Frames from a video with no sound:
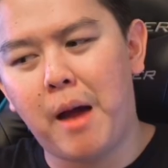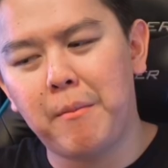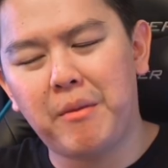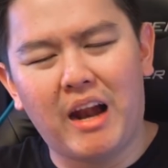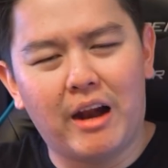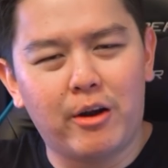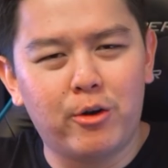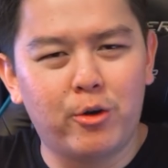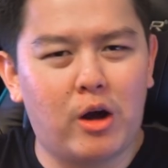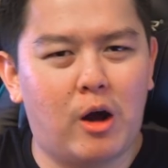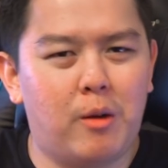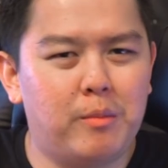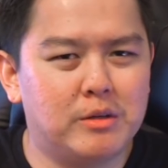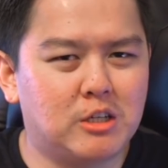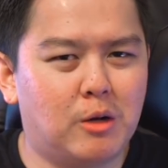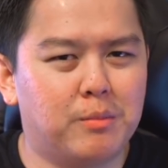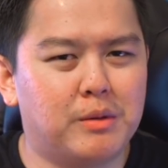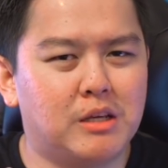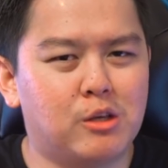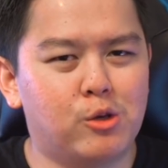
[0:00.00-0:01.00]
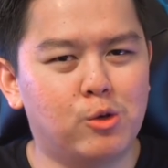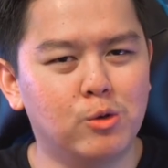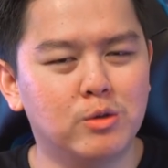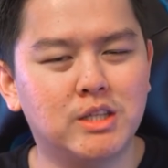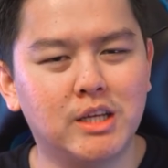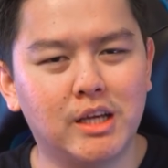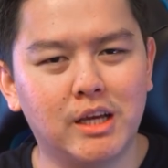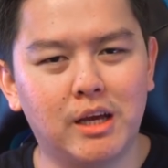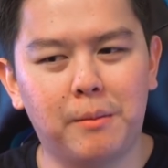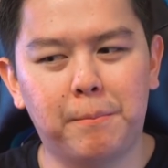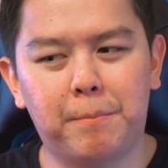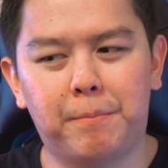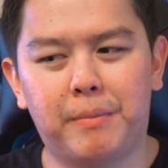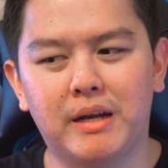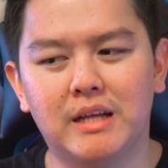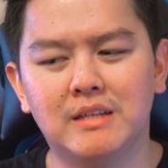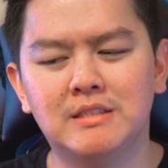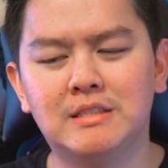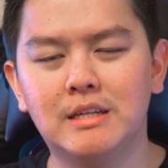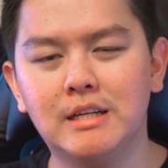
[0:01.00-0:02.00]
I mean, I don't know how much I'll be using it,
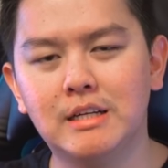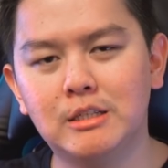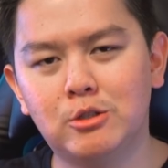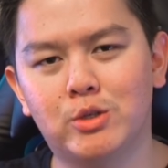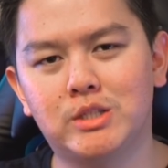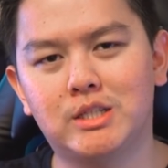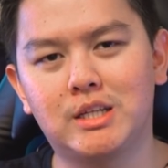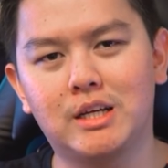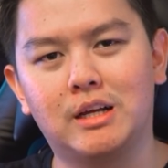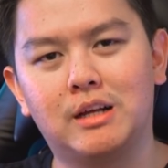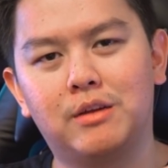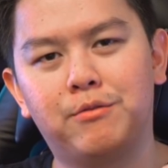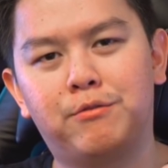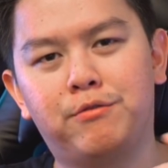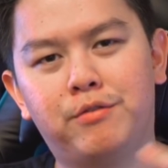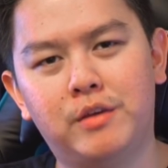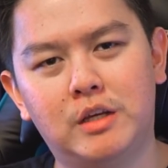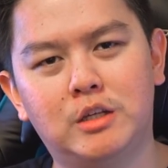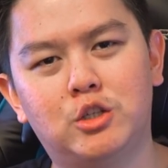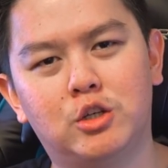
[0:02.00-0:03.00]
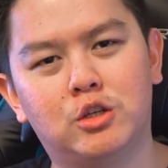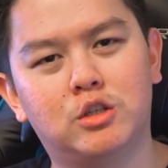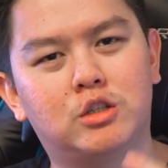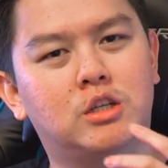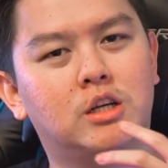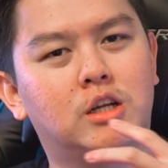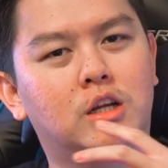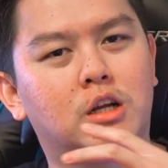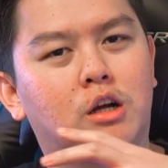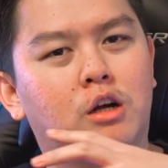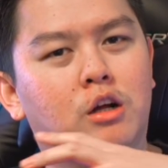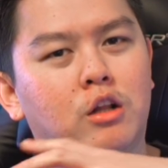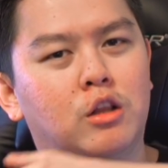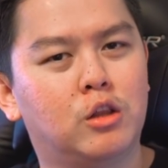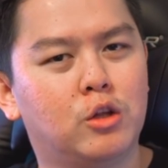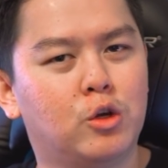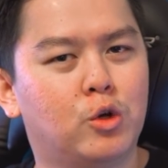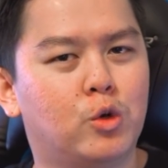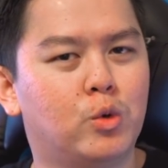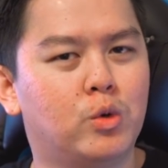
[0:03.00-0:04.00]
but it's an interesting feature to
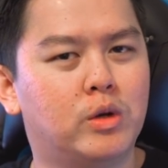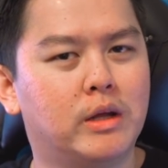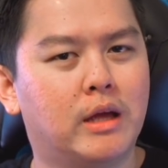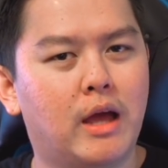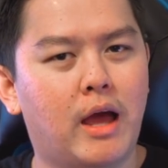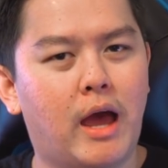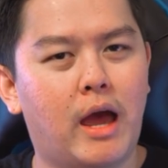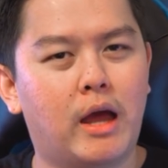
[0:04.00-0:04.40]
include,